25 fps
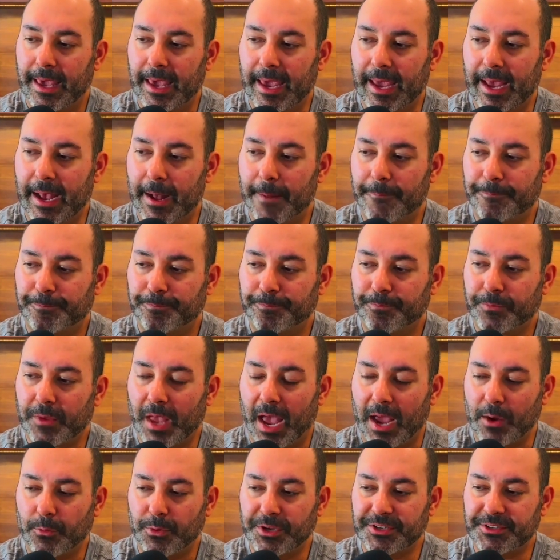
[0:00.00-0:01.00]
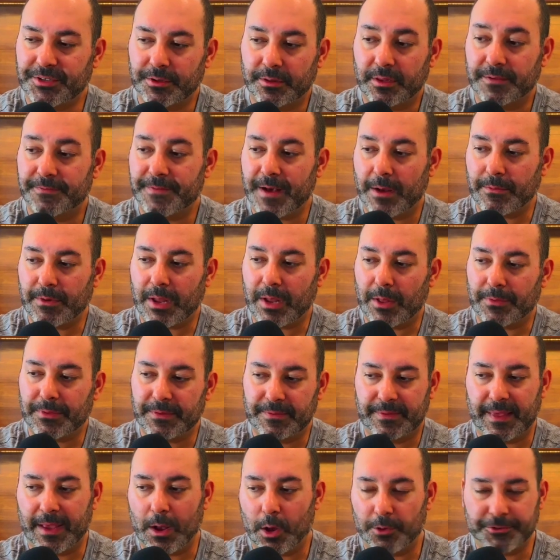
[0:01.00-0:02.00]
And I recently found out
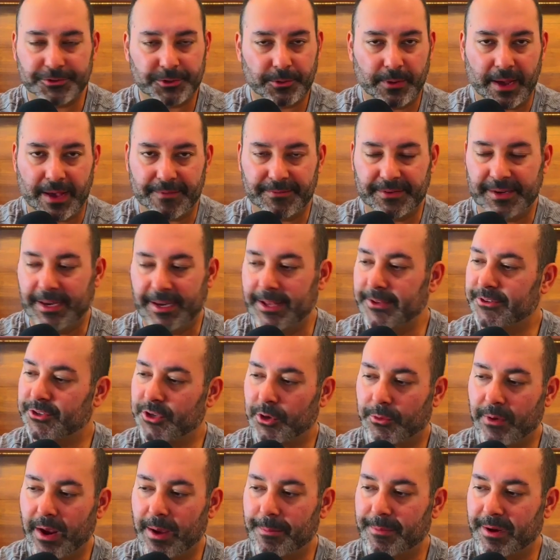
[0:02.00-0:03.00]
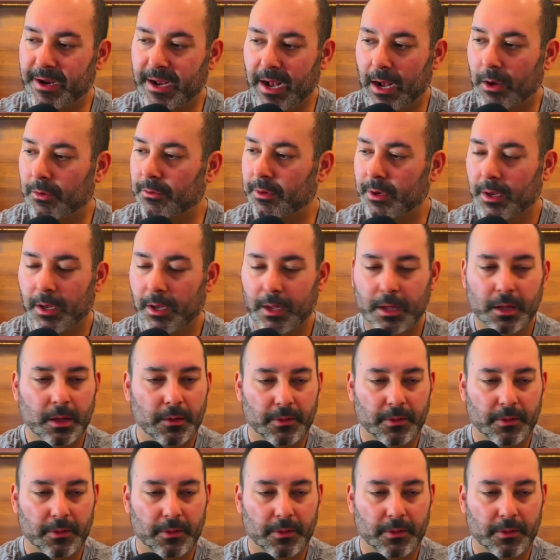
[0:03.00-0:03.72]
that they also have an Instagram account.